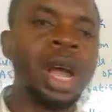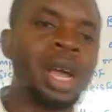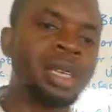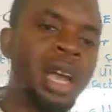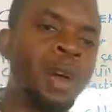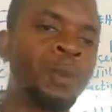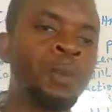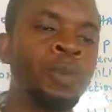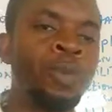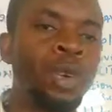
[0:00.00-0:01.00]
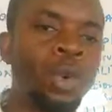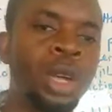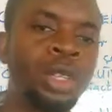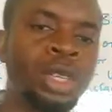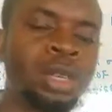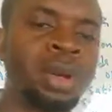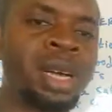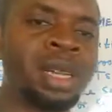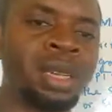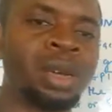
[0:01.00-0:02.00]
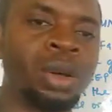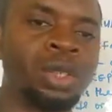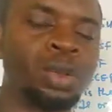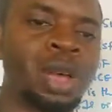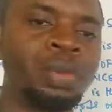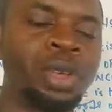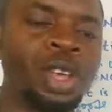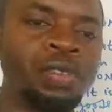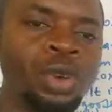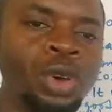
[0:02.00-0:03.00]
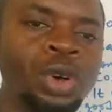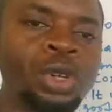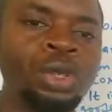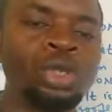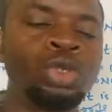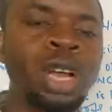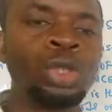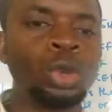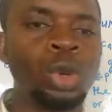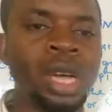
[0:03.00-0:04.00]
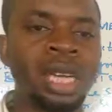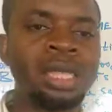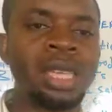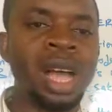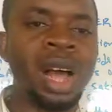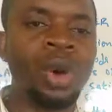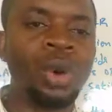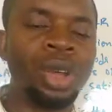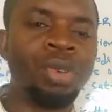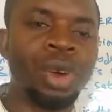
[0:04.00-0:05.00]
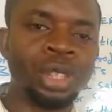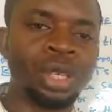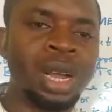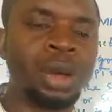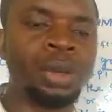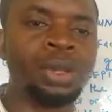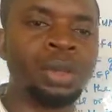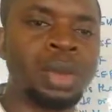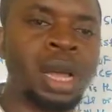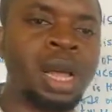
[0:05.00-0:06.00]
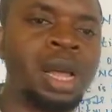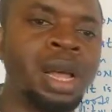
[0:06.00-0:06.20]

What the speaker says: And now, when you talk about consumer behavior, you're trying to look at how a rational consumer